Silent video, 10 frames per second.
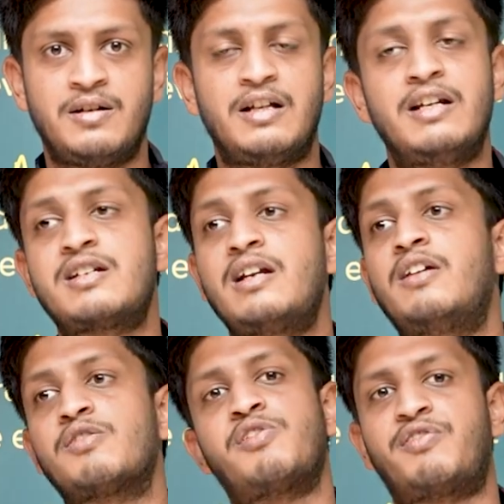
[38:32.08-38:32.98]
Initially
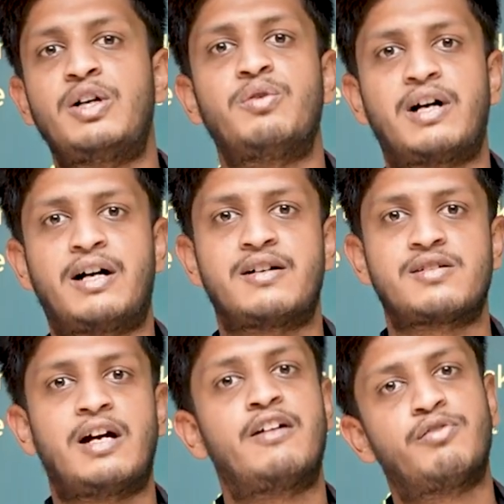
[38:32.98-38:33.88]
it was 52
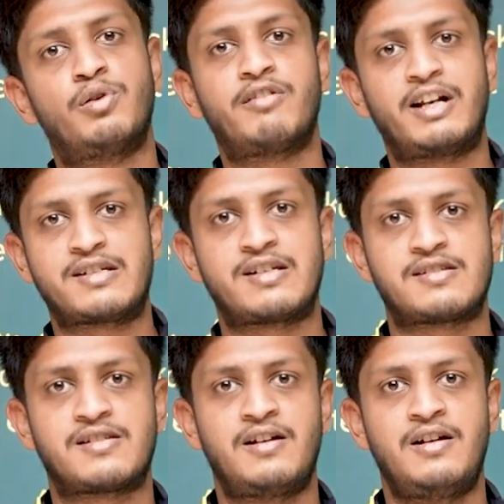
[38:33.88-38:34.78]
cards and 4 were
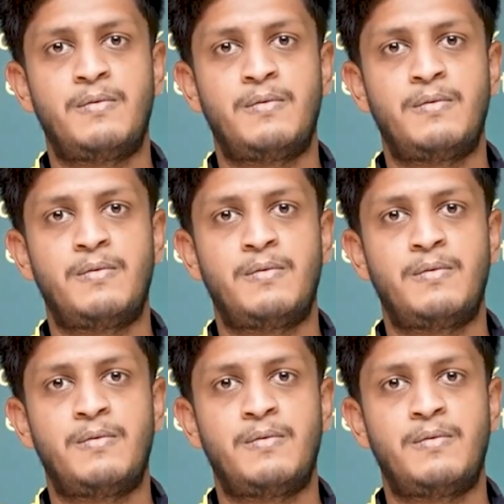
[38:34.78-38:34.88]
aces.